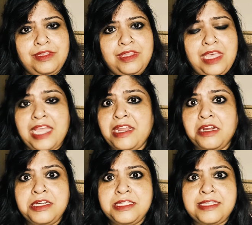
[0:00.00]
And
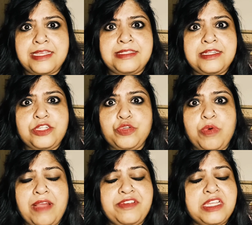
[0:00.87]
Agni says that you
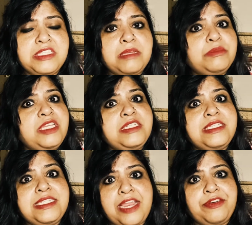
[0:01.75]
have done something
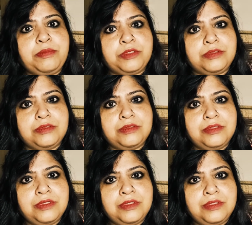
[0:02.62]
terrible.
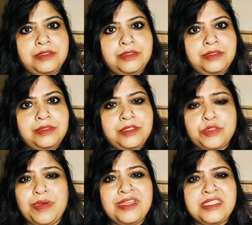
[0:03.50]

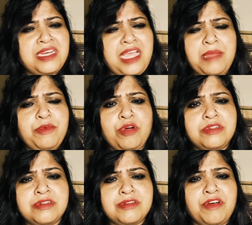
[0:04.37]
Swaha said, I'm
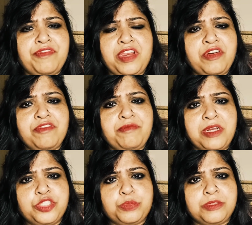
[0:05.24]
not afraid of
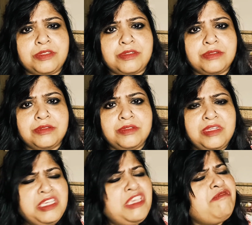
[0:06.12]
punishment.
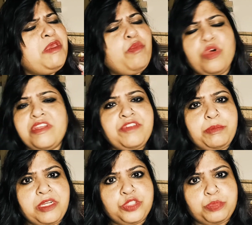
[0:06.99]
Give me whatever
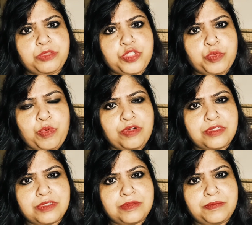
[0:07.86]
punishment you want.